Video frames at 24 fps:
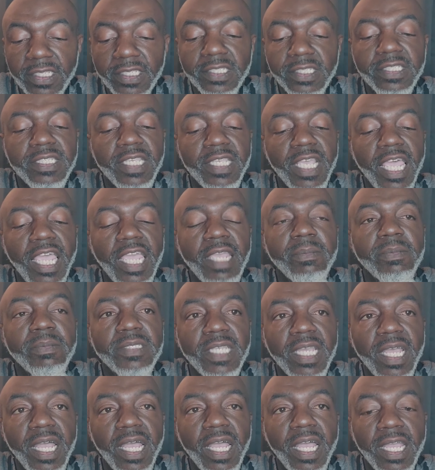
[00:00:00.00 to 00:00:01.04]
Same
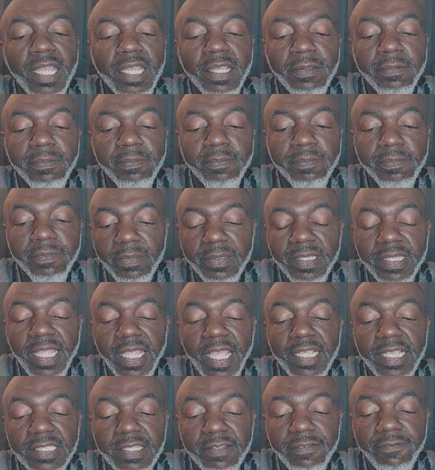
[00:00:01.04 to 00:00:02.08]
time,
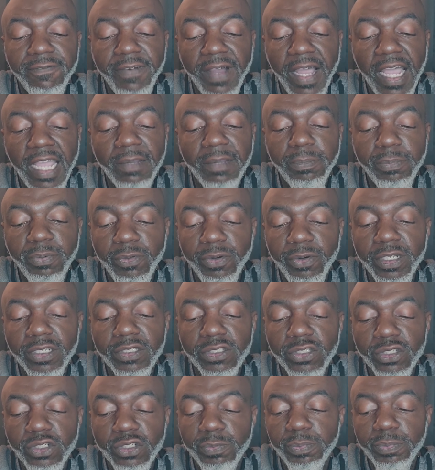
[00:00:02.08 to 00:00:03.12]
that's a
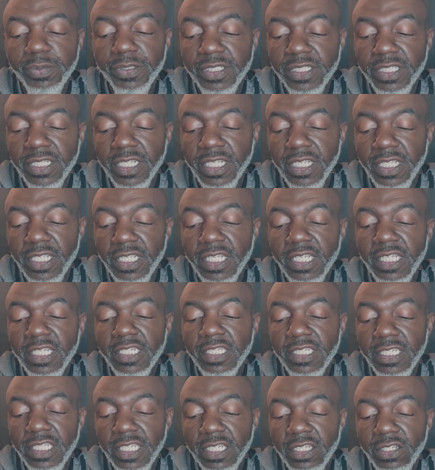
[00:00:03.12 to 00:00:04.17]
5.2%
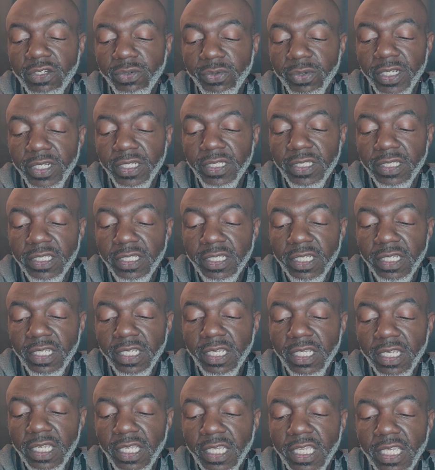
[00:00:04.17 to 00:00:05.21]
decrease,
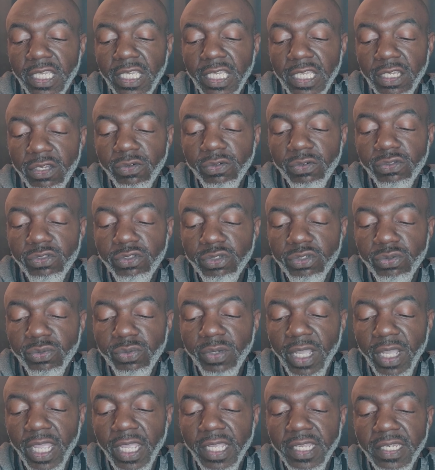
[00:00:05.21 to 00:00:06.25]
equal
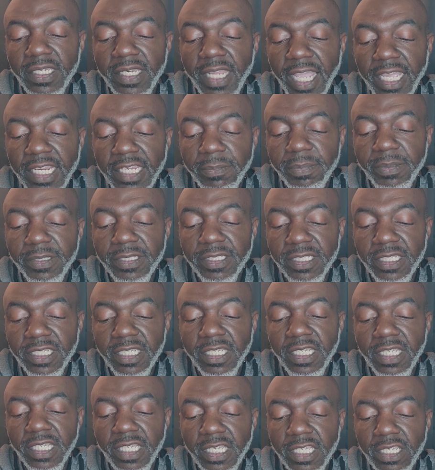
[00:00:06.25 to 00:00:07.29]
to a
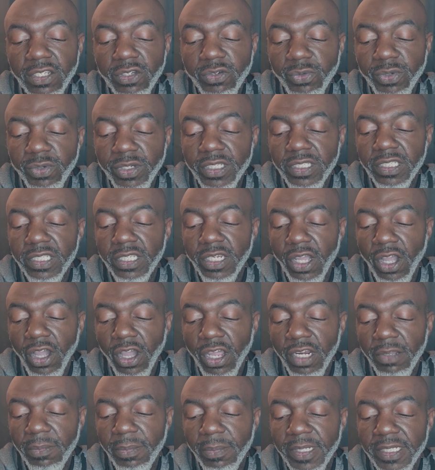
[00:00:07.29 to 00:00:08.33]
90% increase in
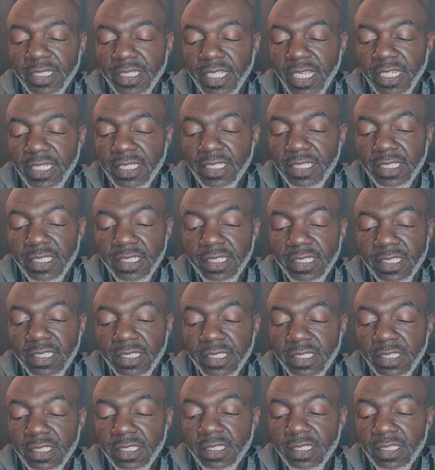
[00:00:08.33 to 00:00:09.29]
automation